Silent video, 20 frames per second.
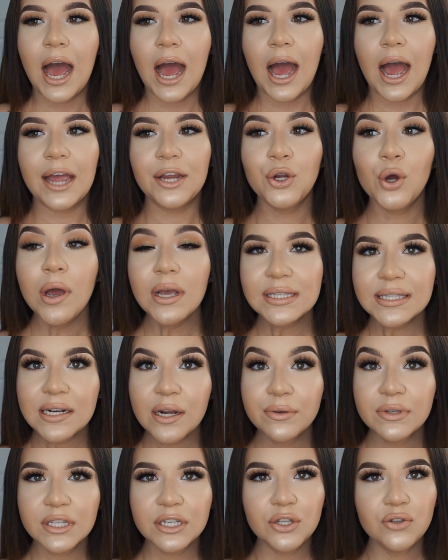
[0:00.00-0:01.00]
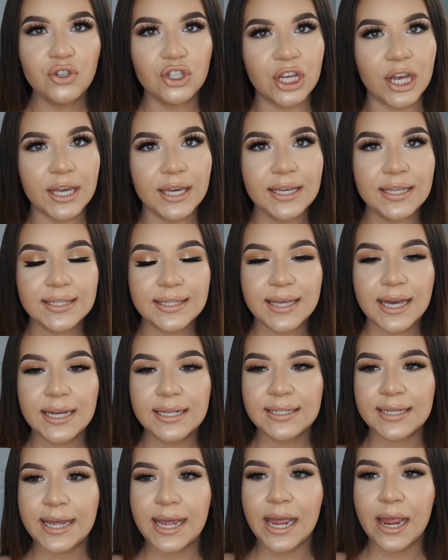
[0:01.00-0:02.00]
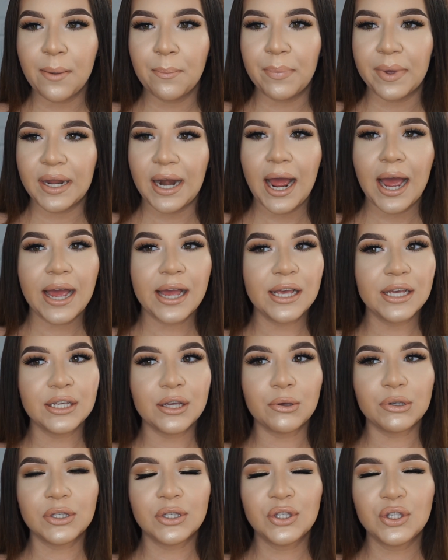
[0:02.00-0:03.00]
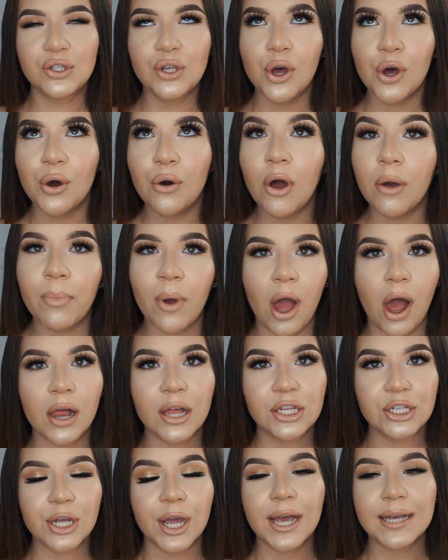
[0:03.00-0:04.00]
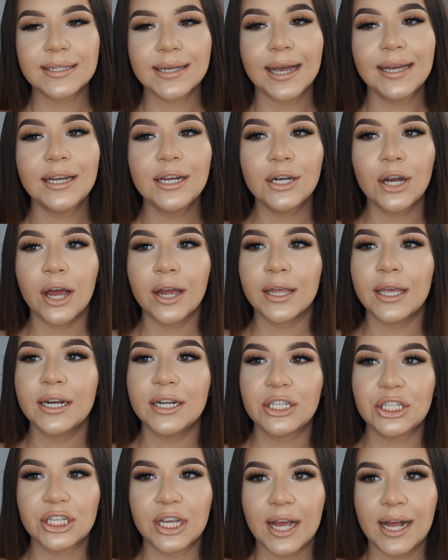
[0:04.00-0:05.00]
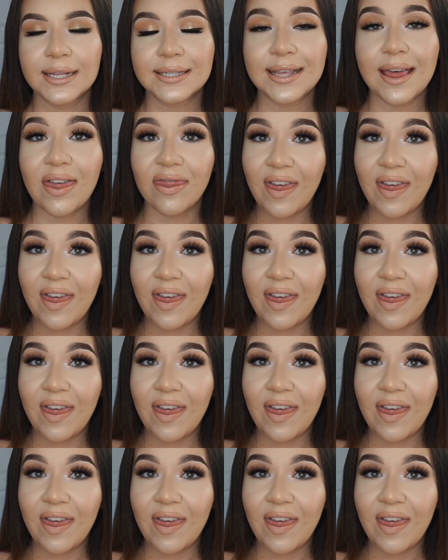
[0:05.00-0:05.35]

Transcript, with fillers: I know I said I was gonna do check-ins that day, but I so apologize. I did not get a chance.